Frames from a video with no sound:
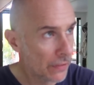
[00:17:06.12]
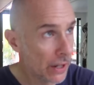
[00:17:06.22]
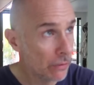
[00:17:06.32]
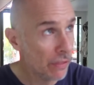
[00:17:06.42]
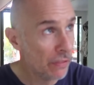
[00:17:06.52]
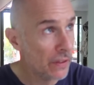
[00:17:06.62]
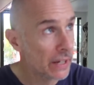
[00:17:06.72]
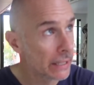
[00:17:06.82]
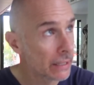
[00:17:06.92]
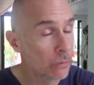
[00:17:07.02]
The only
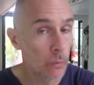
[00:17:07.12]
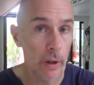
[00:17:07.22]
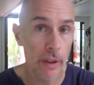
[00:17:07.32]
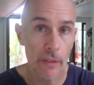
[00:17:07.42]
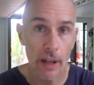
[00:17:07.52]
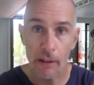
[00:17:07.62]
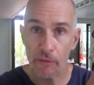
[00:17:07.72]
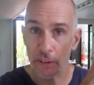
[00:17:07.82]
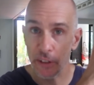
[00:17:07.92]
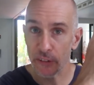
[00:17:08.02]
thing with
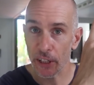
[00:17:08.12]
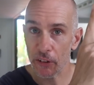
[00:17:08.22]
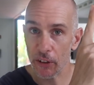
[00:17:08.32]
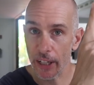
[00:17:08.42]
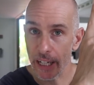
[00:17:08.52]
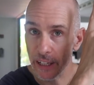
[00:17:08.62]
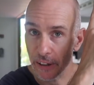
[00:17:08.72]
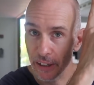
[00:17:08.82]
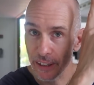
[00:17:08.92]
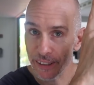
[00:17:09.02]
having this section
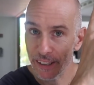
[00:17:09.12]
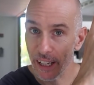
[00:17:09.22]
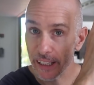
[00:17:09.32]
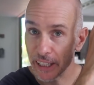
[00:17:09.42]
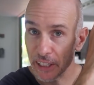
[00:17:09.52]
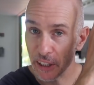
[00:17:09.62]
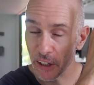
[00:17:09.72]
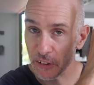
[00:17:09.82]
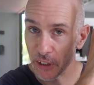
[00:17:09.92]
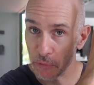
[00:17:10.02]
here, again in
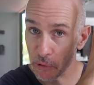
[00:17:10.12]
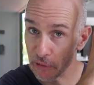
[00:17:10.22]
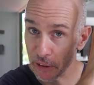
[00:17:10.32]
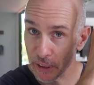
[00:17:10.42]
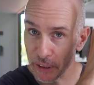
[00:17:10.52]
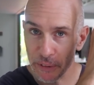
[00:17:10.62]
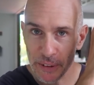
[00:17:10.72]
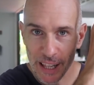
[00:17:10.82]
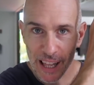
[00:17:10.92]
hindsight we found out,